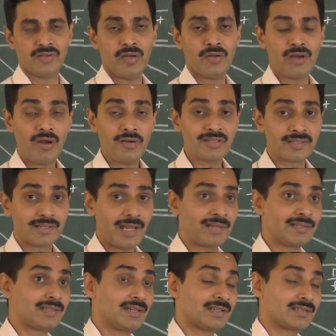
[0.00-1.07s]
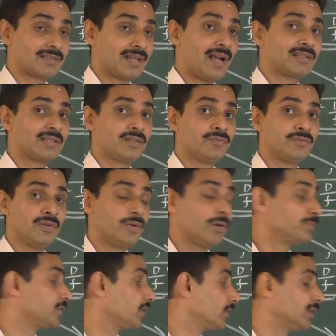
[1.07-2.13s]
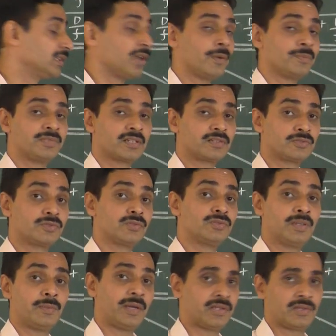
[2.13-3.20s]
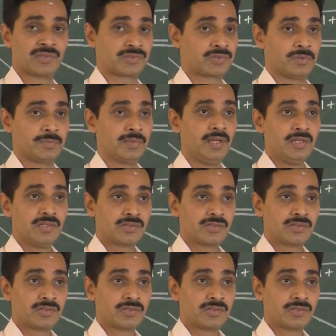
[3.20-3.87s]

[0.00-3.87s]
You have not yet started observing the object through the microscope.